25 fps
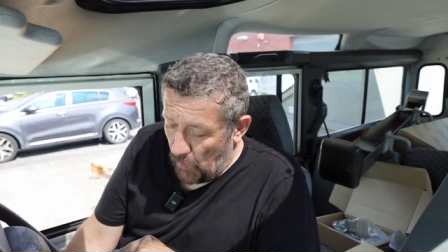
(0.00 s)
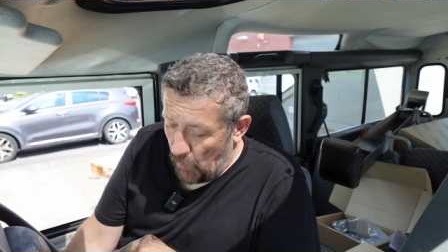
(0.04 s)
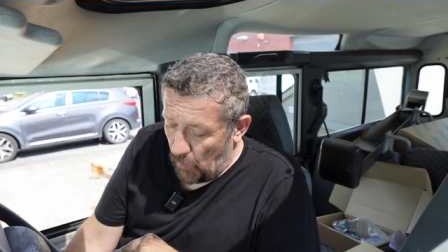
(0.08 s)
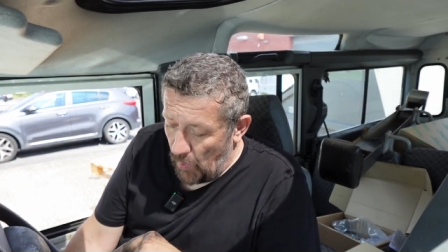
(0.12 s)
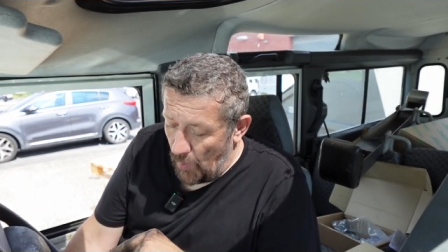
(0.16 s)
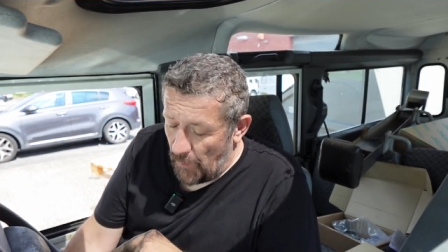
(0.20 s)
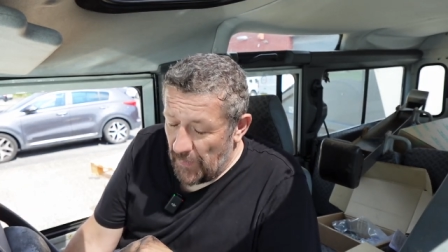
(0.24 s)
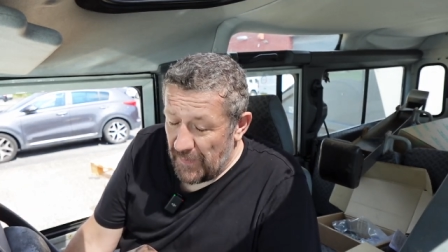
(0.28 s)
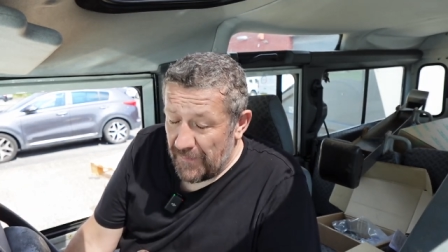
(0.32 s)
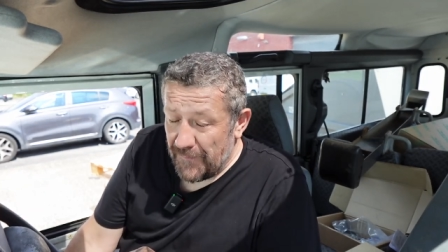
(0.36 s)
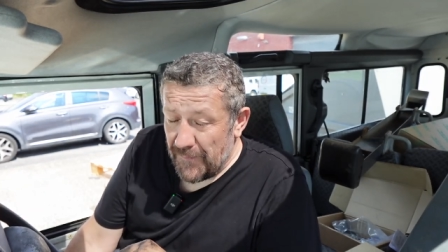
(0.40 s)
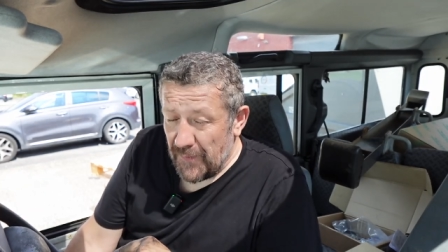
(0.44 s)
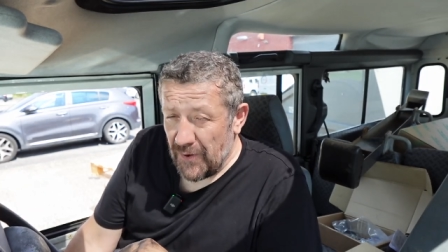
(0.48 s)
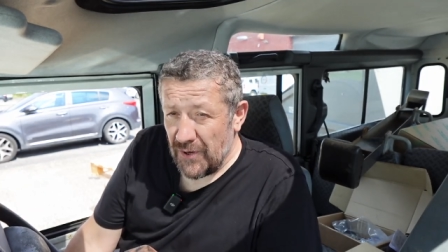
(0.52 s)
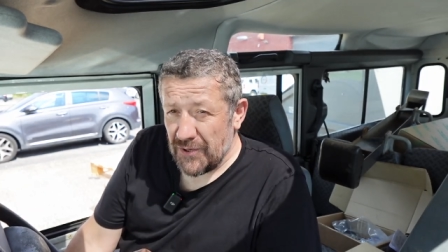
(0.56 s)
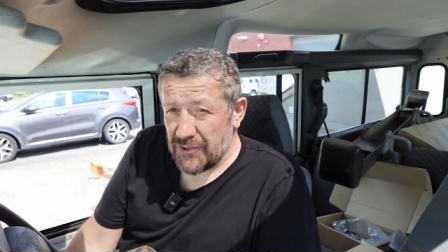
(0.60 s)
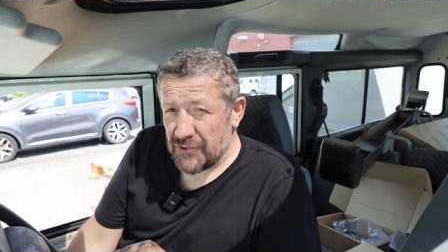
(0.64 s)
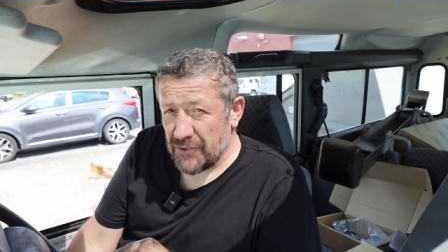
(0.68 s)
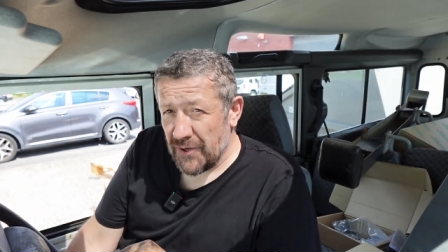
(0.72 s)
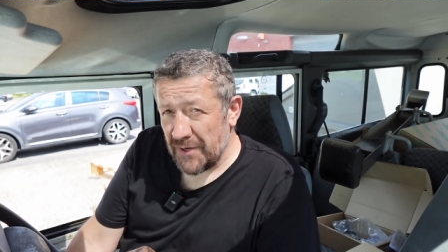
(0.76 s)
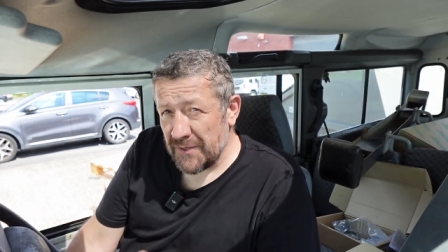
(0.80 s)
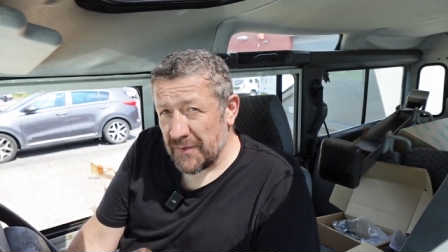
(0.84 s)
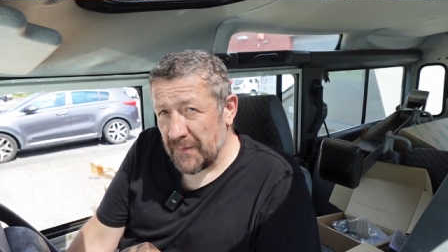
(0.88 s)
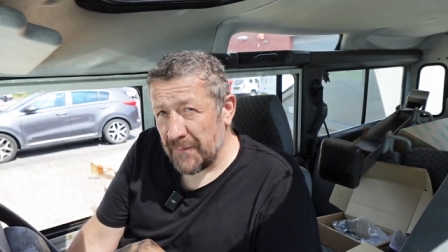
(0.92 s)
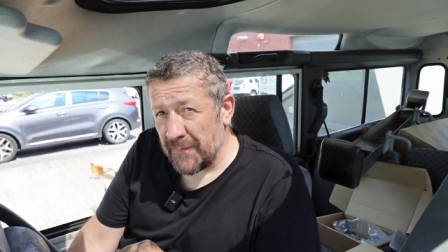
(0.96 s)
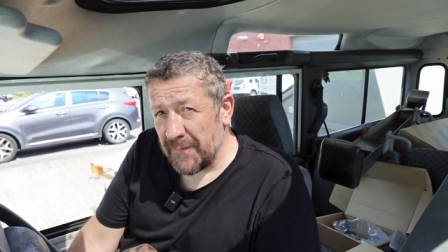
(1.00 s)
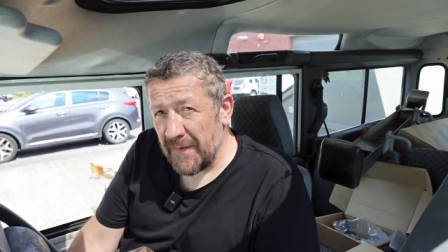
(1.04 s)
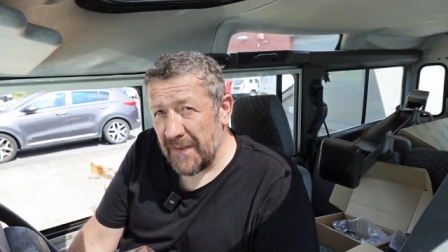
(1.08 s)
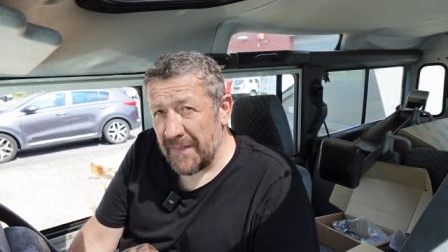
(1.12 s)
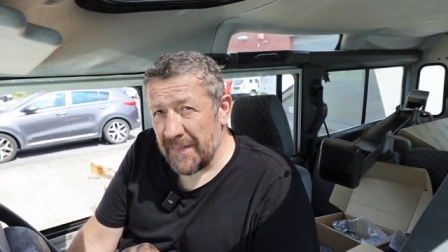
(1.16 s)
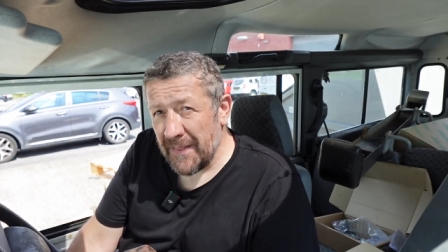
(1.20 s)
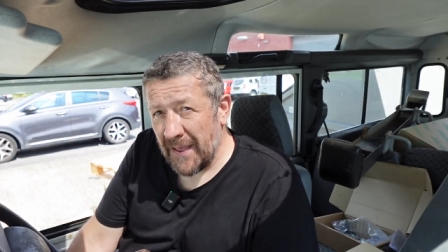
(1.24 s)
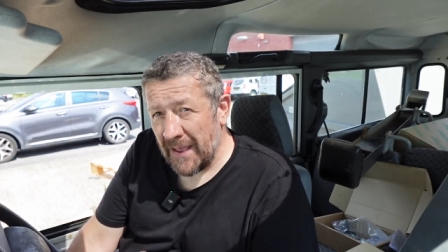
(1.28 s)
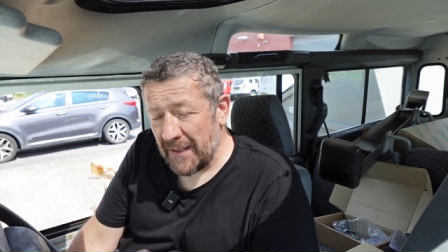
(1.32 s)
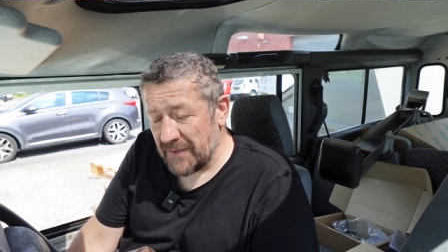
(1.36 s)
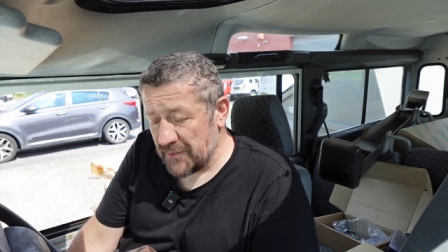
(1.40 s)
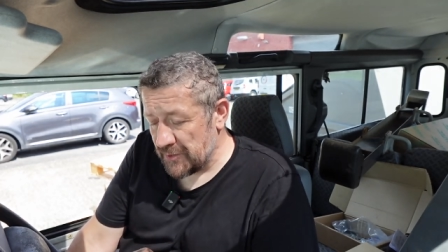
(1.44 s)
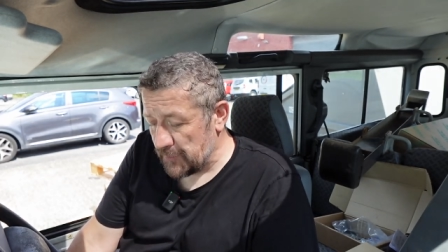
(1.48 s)
When we first tried to fit
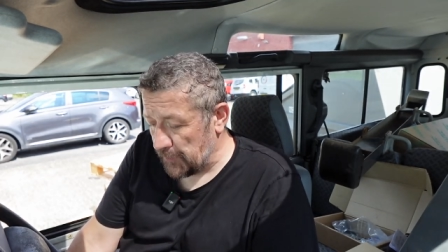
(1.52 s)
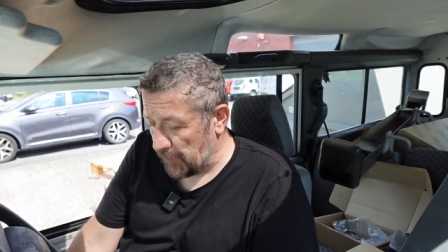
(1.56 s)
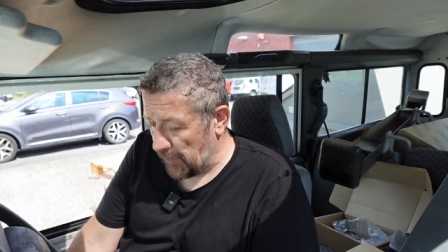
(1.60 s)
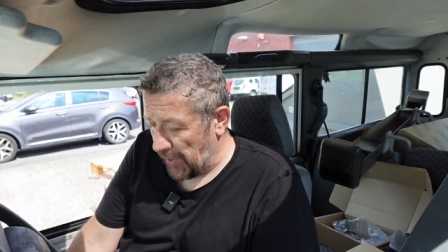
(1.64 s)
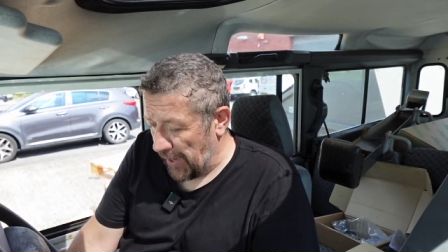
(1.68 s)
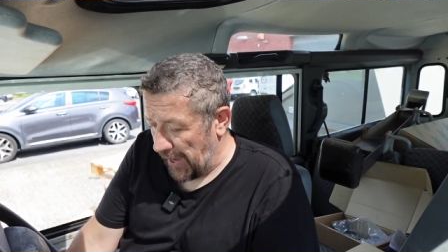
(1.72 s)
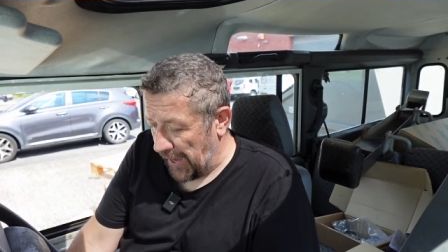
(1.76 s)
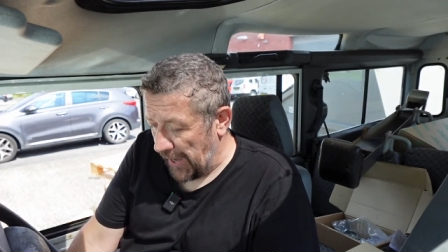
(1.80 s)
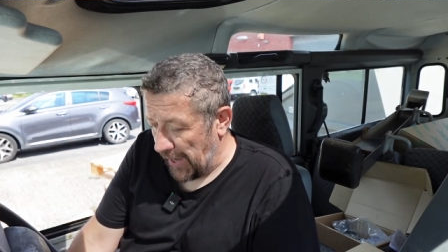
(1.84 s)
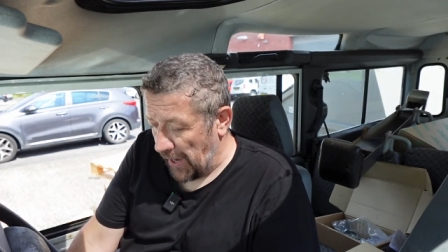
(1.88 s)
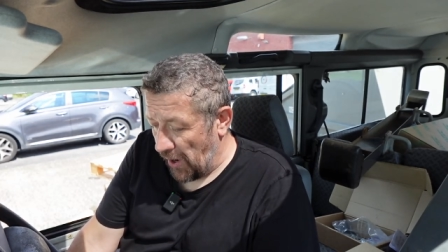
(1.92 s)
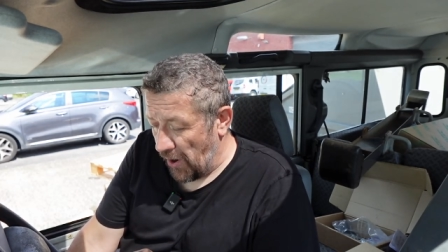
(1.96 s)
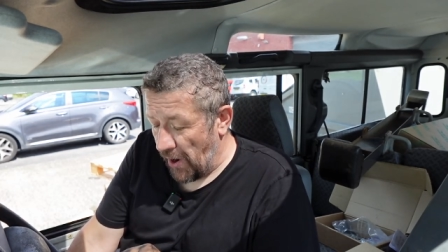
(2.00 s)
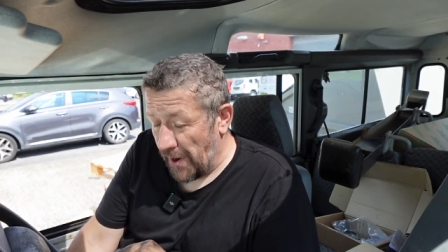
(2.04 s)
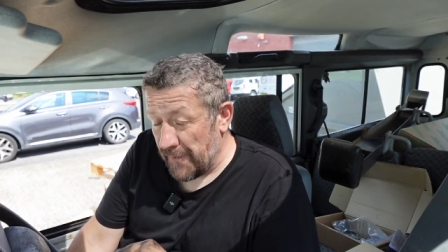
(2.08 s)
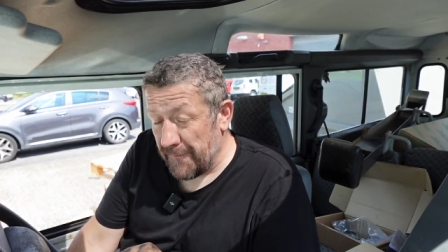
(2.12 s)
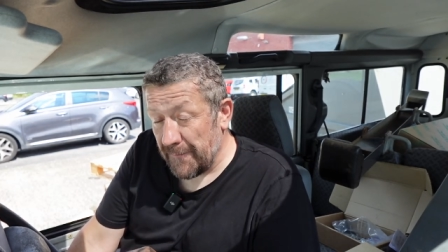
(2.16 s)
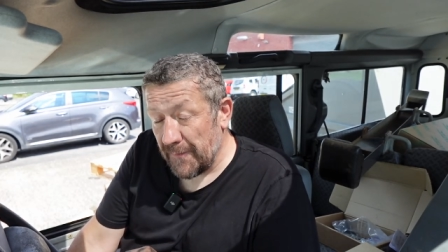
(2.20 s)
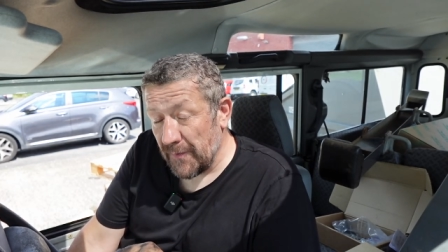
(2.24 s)
that spring, I'd